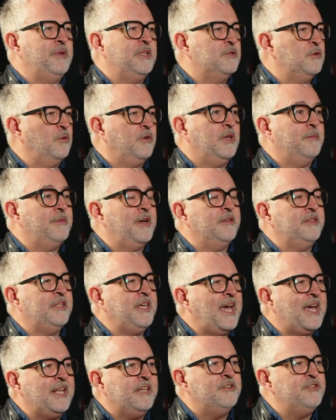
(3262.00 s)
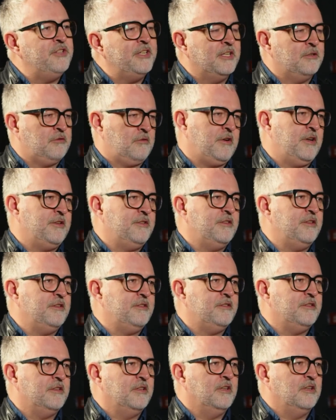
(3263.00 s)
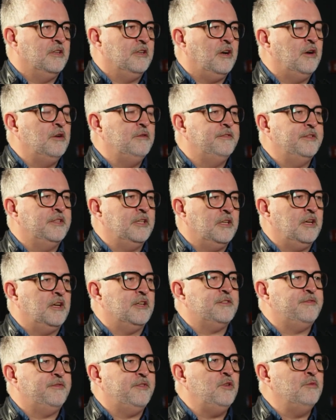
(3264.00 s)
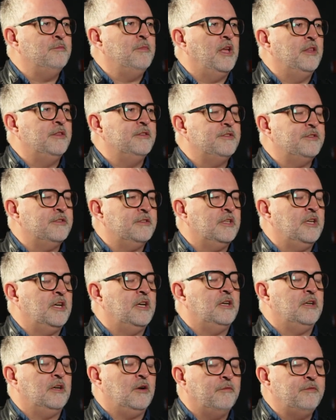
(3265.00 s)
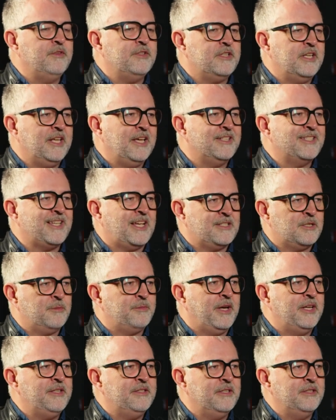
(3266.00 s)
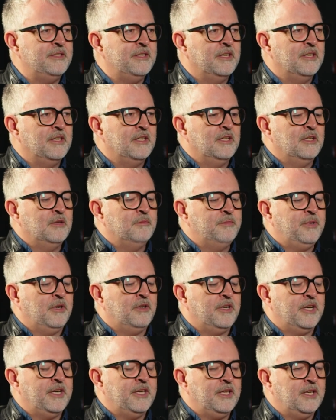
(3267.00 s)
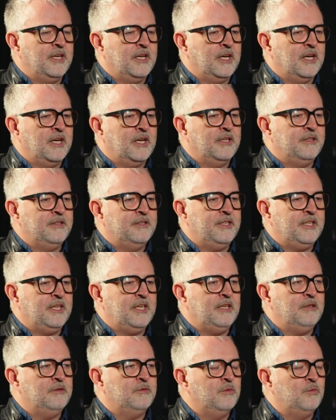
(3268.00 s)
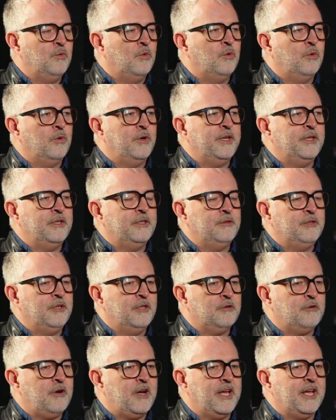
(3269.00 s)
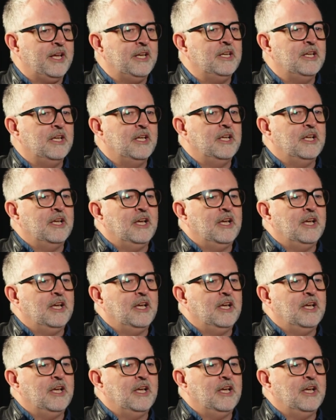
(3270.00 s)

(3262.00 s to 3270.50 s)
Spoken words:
been talking about the energy crisis over the last few months, obviously exacerbated by the war in Ukraine.